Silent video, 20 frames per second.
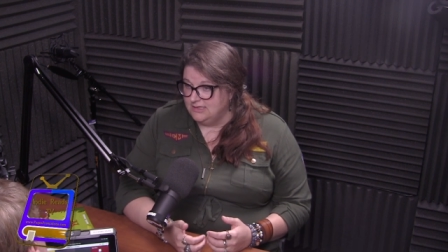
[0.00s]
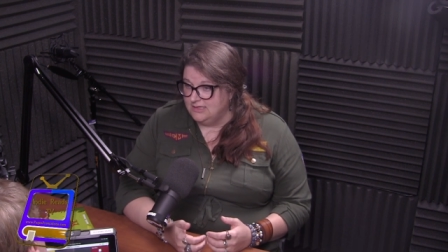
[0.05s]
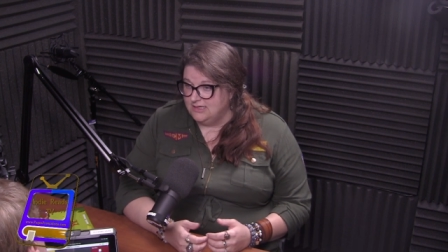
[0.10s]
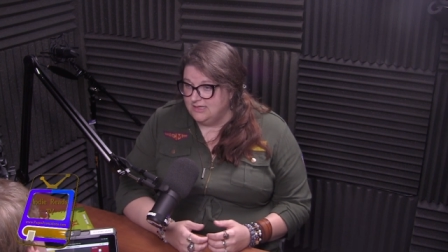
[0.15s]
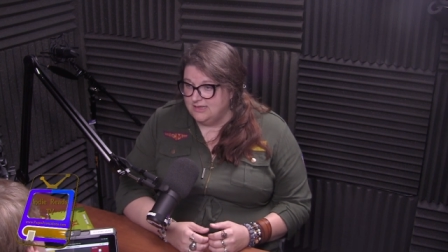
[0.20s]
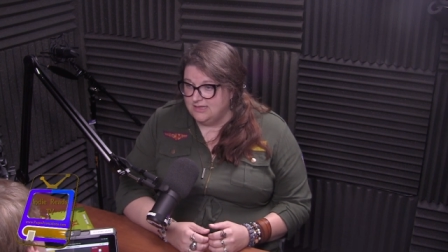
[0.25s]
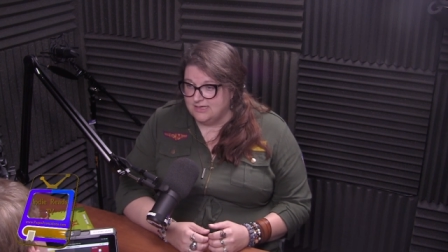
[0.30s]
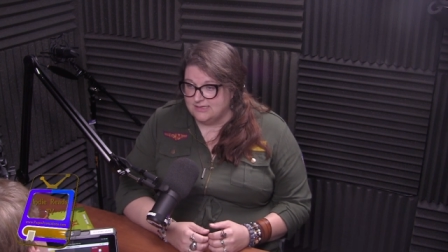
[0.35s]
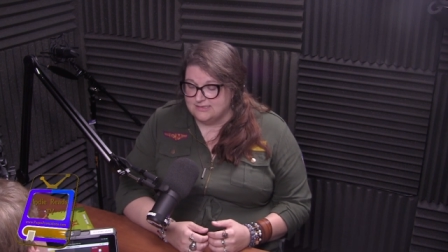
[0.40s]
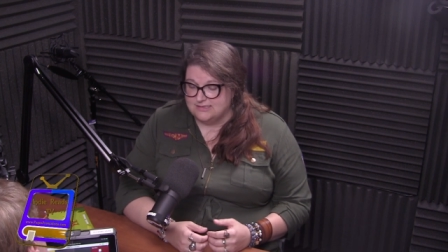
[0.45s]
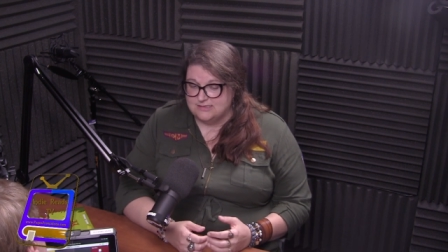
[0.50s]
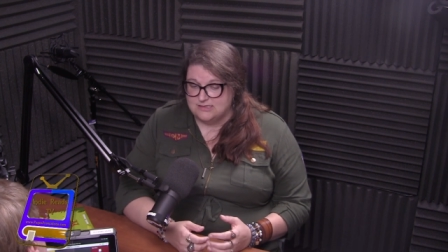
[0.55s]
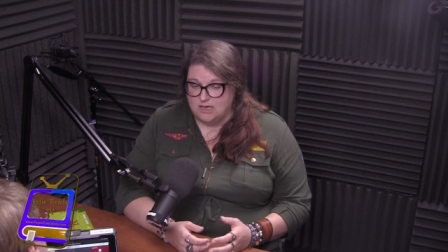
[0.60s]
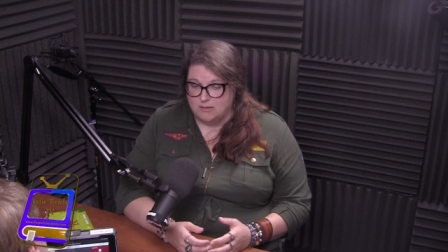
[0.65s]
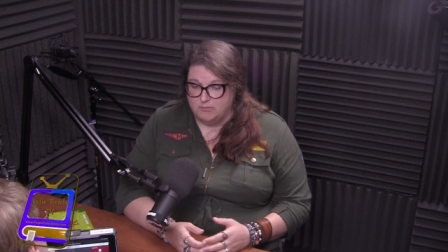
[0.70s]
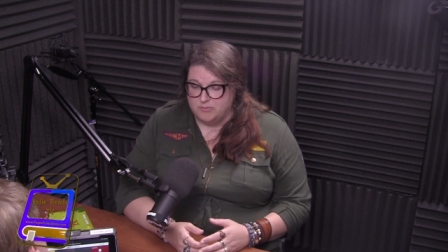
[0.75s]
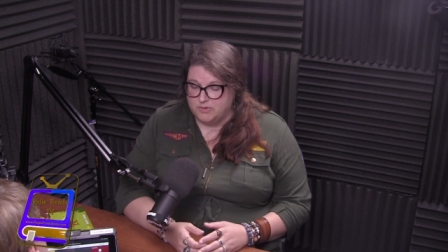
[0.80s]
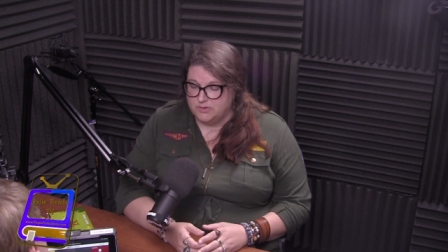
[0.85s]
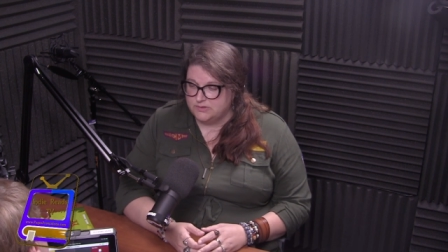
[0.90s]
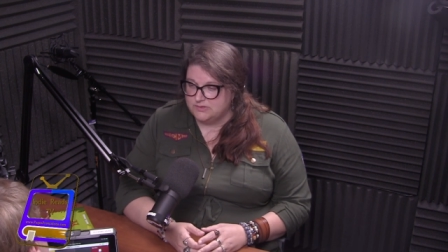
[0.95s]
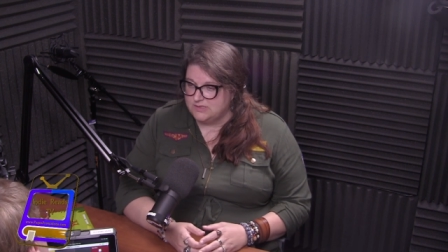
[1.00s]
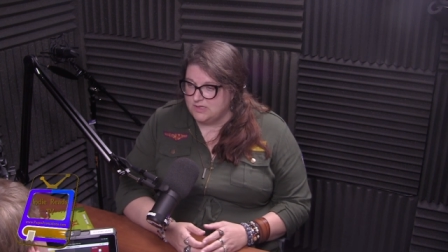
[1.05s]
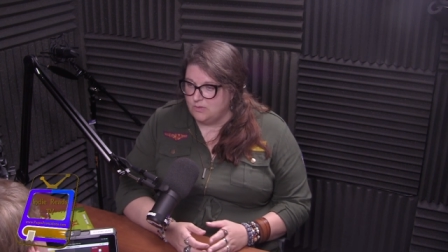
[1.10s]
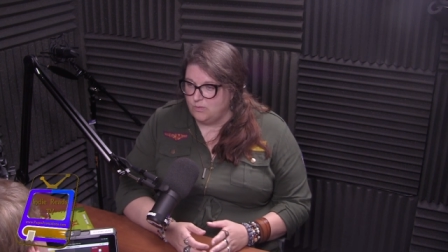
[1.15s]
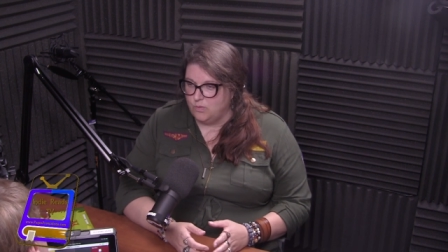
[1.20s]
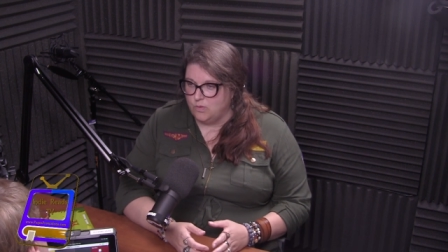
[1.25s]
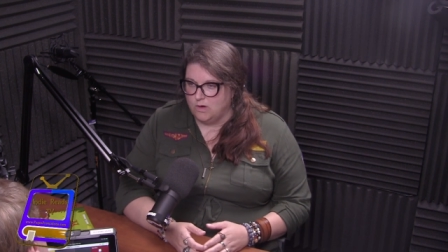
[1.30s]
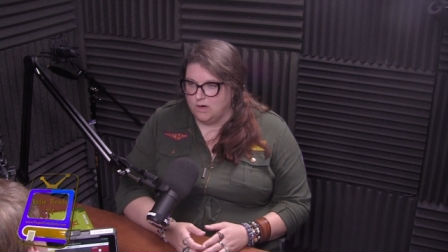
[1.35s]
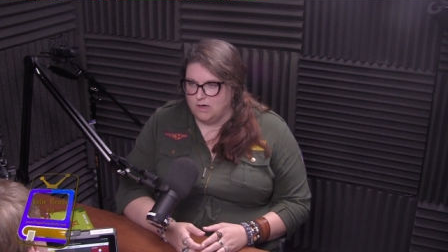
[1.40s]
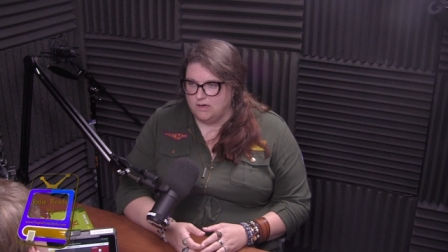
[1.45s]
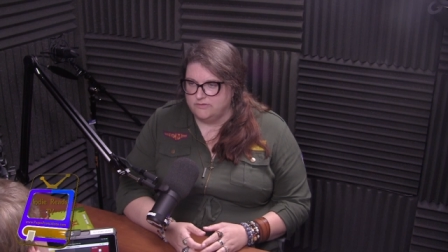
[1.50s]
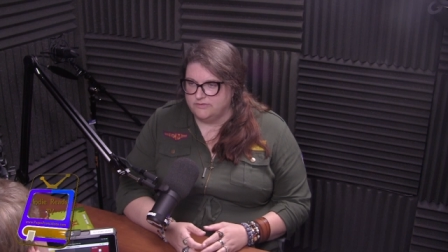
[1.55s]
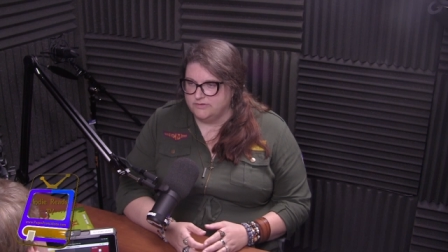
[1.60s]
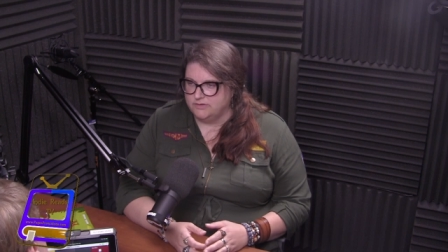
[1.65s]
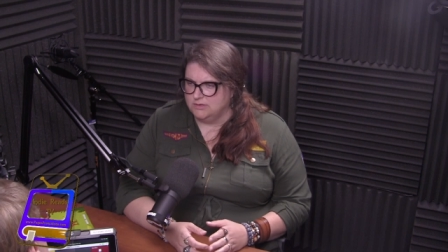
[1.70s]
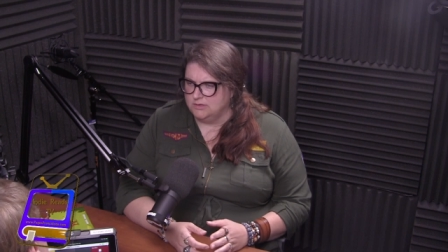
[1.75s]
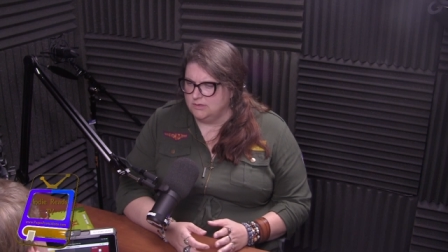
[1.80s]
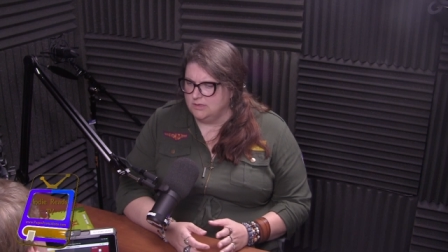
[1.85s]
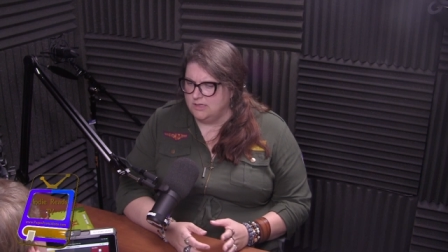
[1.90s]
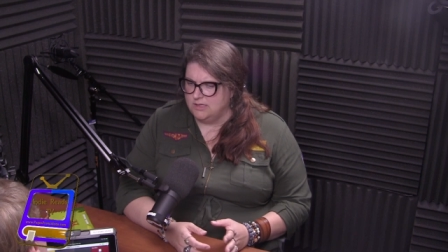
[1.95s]
Sure. That some books that work
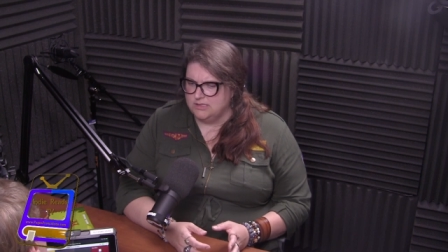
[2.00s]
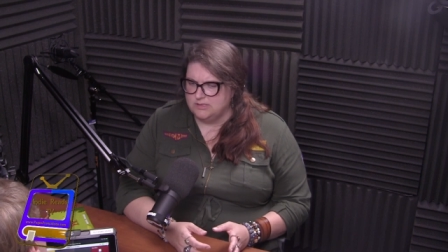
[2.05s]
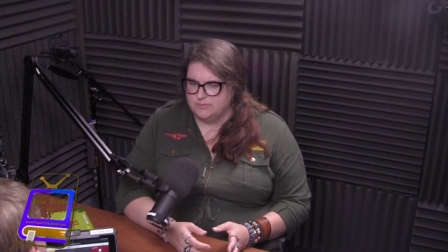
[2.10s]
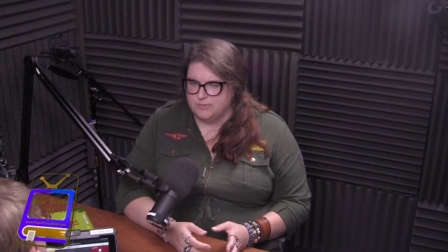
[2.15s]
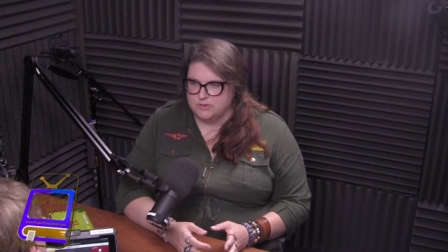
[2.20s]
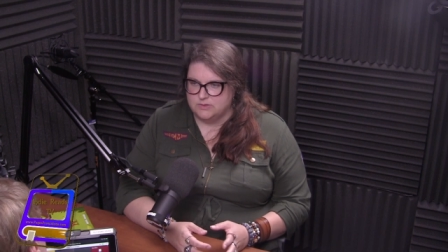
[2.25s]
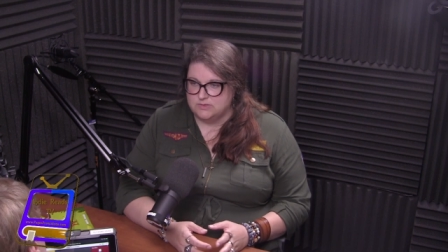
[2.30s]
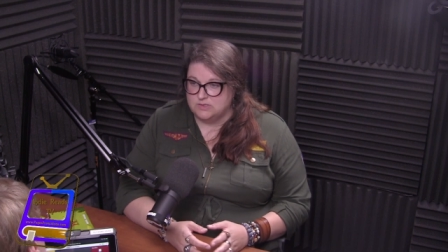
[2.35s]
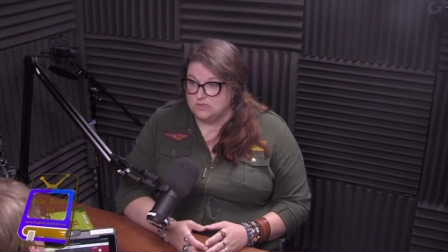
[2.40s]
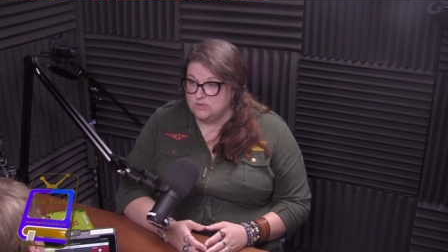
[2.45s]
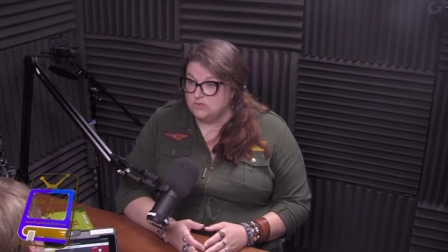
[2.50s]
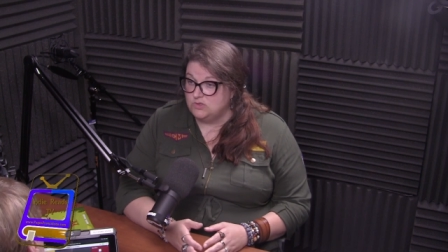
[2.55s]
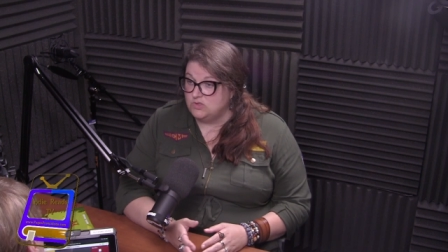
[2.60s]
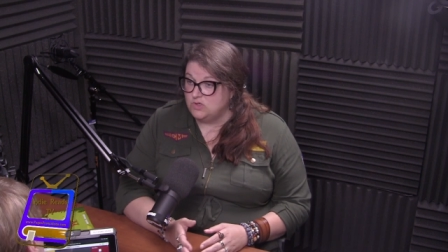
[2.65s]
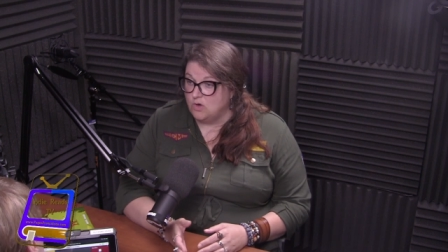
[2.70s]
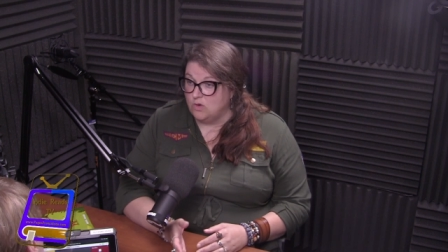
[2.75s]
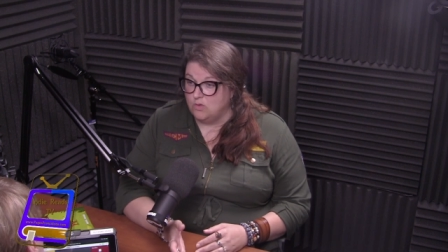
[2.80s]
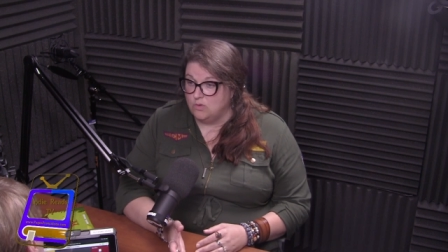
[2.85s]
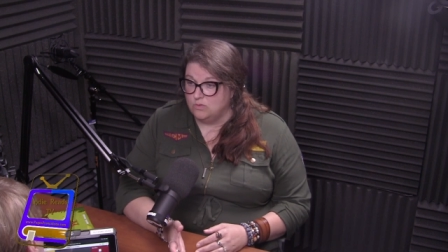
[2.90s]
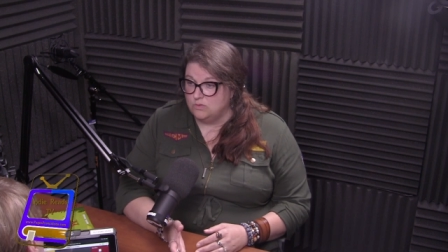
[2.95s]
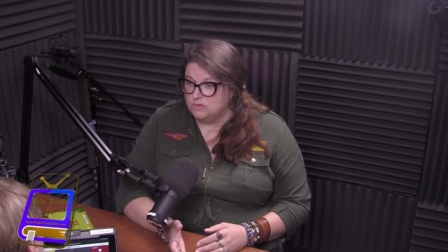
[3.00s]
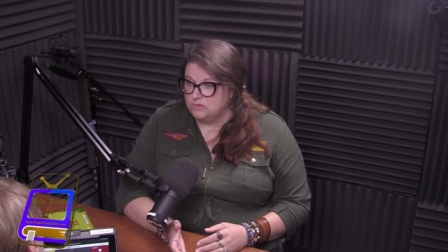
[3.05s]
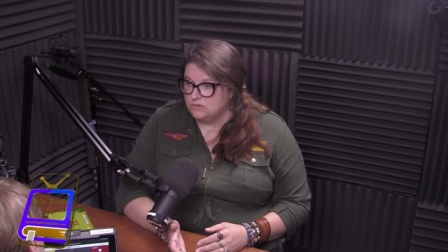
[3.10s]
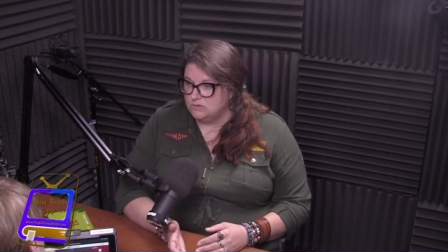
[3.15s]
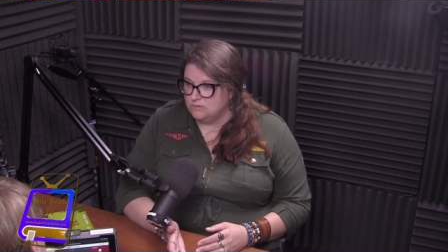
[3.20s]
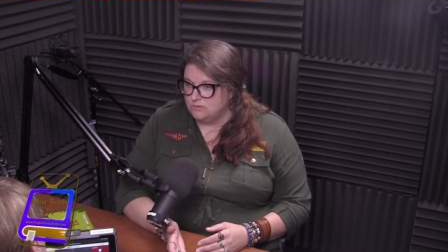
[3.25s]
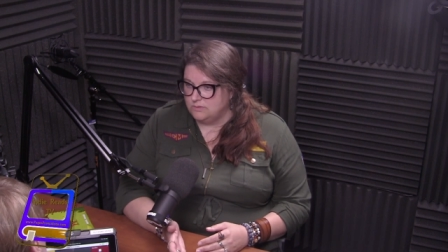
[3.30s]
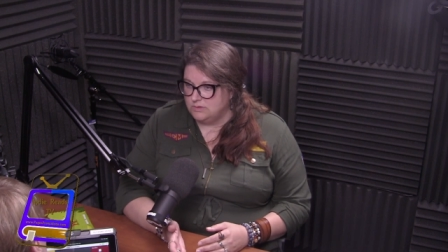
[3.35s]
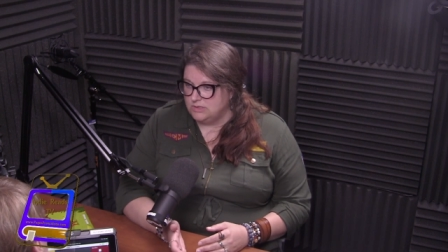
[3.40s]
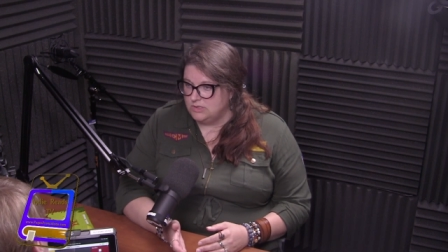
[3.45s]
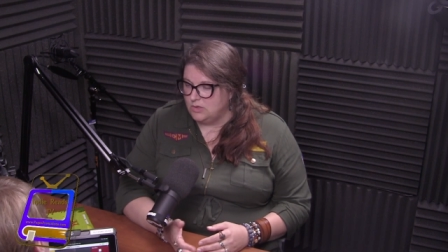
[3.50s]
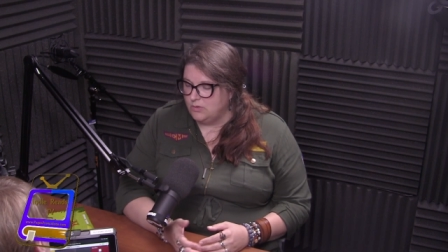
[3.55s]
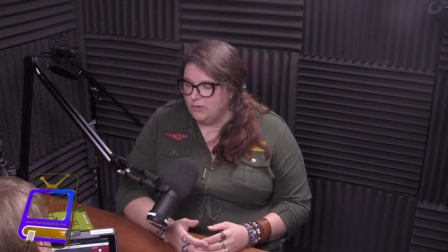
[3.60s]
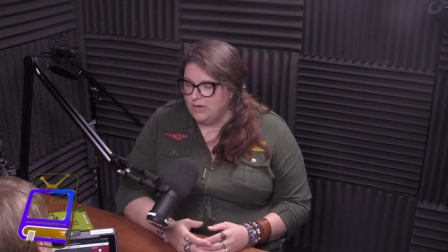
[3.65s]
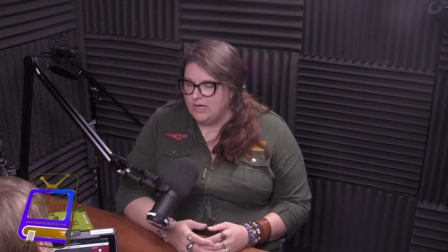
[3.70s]
for this person don't. Yeah. You know,